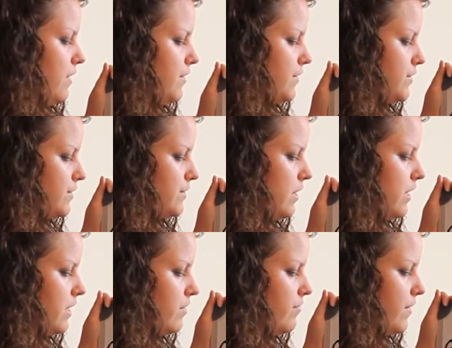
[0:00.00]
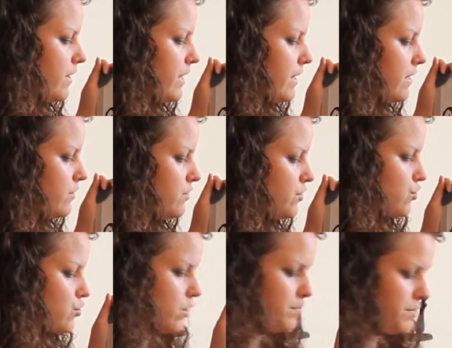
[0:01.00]
This is not a very
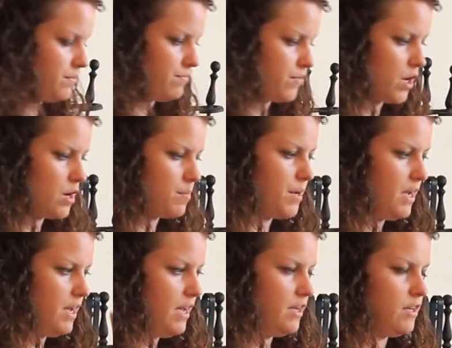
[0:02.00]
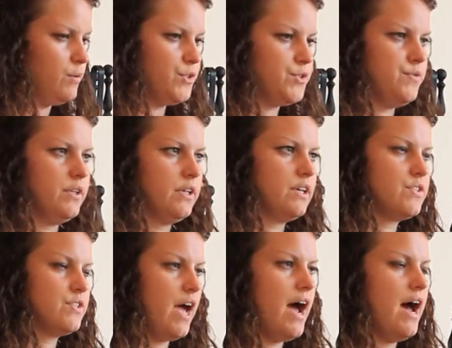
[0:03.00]
descriptive verb. He was feeling
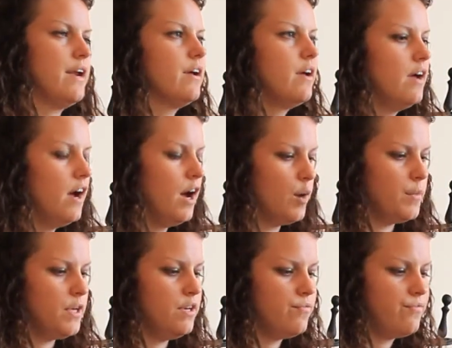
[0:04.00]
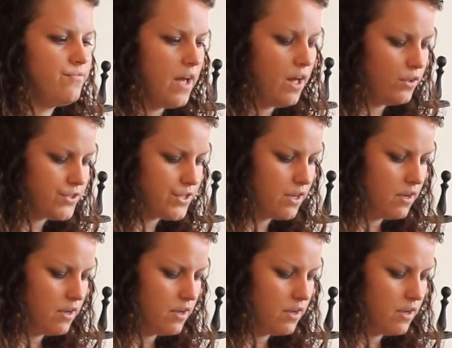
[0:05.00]
sad. He felt